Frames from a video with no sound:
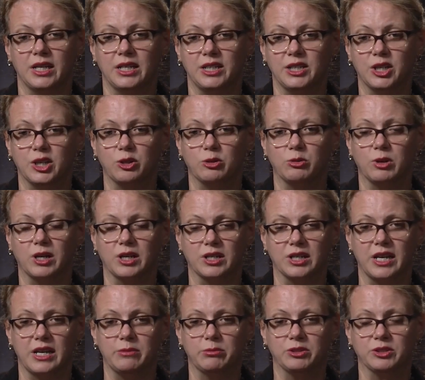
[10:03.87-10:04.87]
you know, are
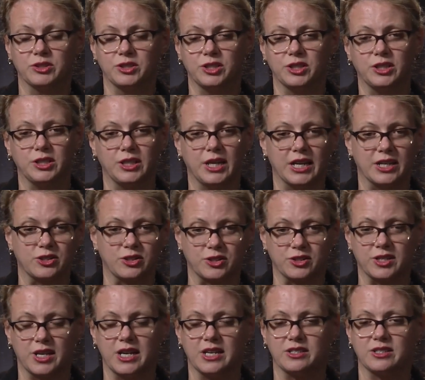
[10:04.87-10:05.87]
able to
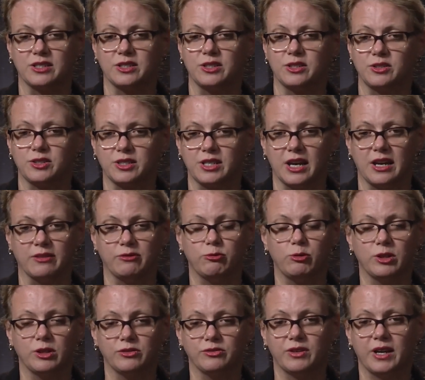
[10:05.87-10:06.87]
exercise and do stuff
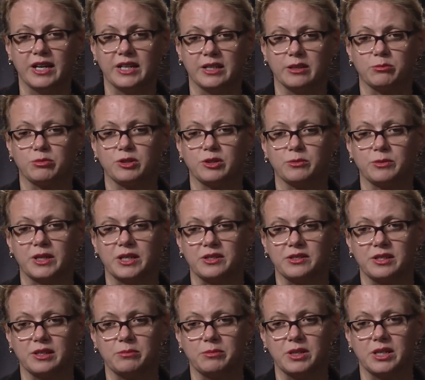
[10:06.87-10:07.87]
will find improvement of
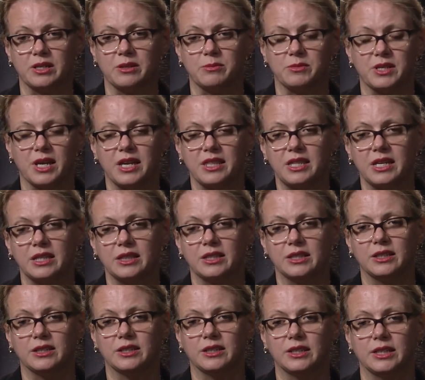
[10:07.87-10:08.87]
symptoms. I think
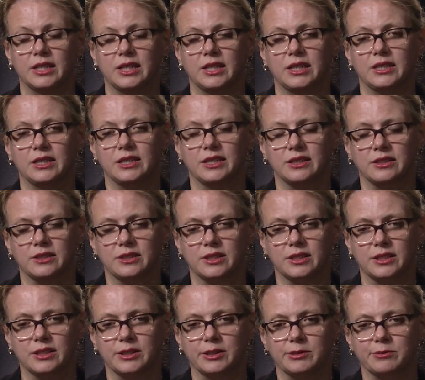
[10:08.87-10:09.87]
the the
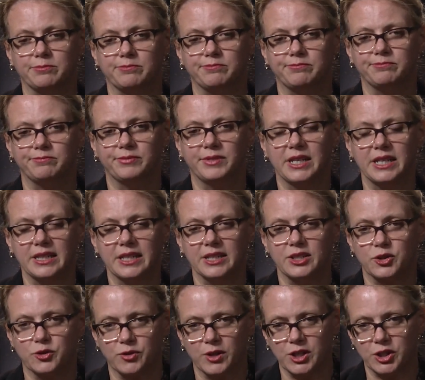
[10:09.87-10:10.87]
the thing
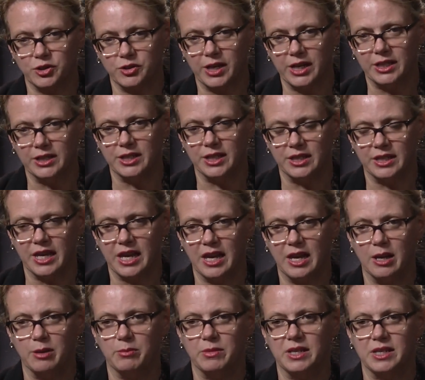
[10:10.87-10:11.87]
that's frustrating to
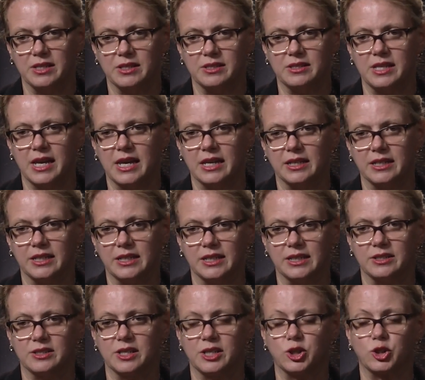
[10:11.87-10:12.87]
them is that
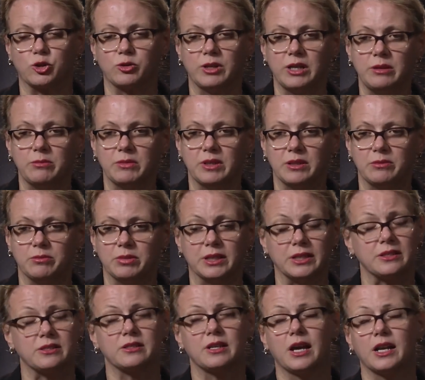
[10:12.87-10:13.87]
it's a treatment, but
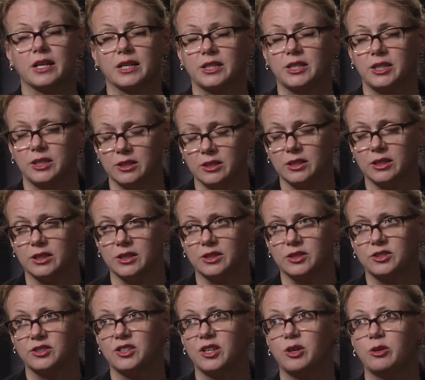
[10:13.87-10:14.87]
it's not a cure.
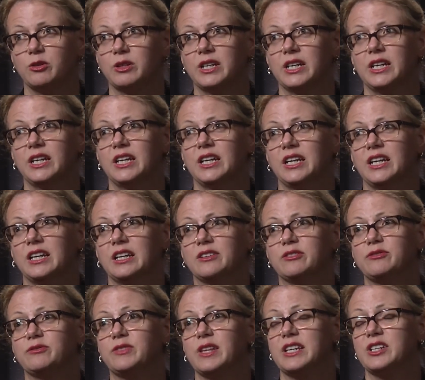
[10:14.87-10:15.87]
So right,
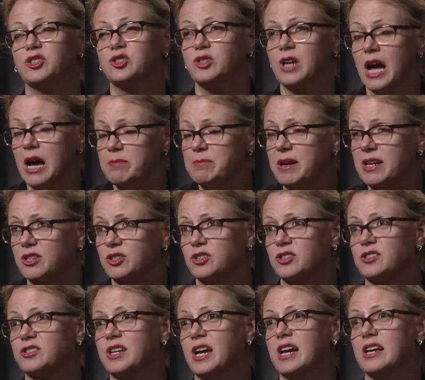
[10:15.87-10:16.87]
if they right. stop
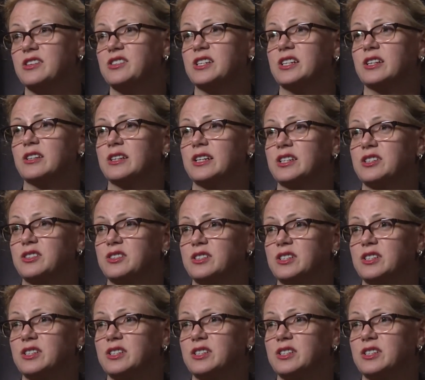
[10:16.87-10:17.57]
exercising and they,